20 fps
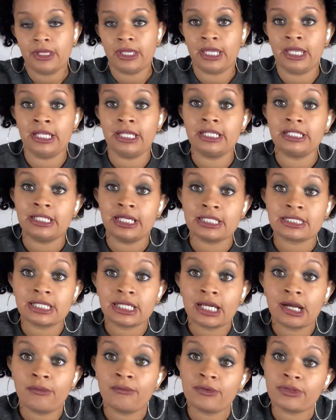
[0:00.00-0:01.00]
And it doesn't
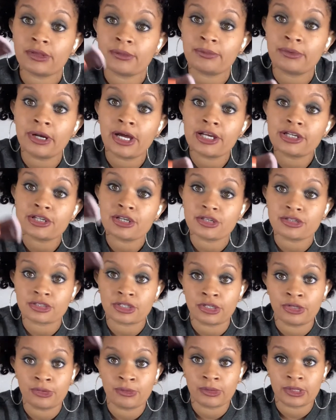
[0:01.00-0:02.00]
come with a brush, so
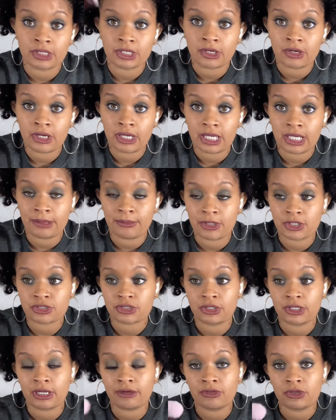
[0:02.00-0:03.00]
you want to go ahead and make sure
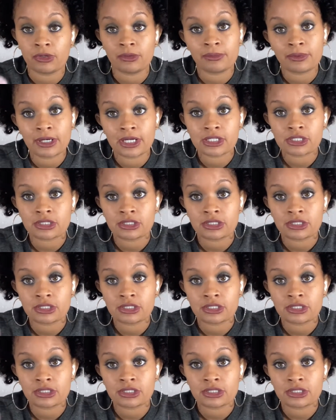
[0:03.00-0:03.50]
you have a little brush